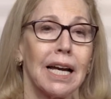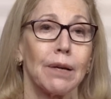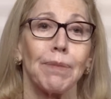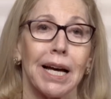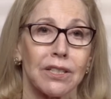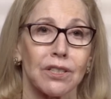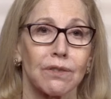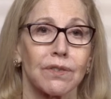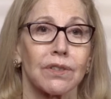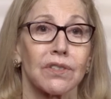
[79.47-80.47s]
a
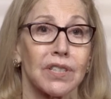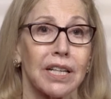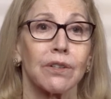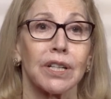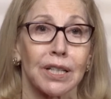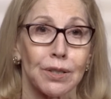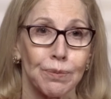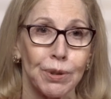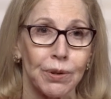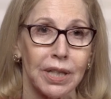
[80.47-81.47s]
Passover Seder
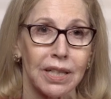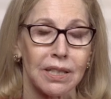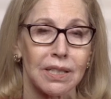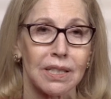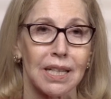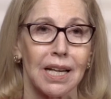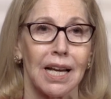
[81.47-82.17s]
experience.